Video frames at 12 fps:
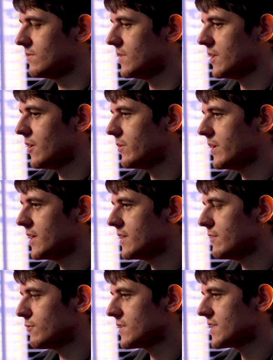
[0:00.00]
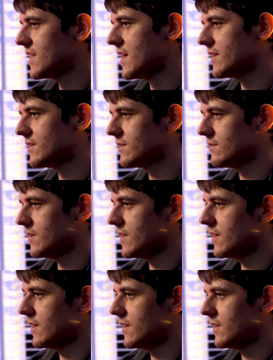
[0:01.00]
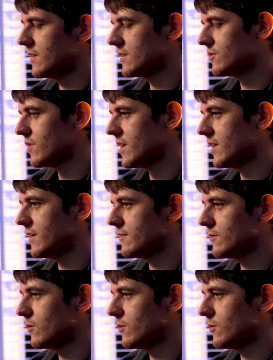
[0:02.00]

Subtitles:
you know, in a different state in Australia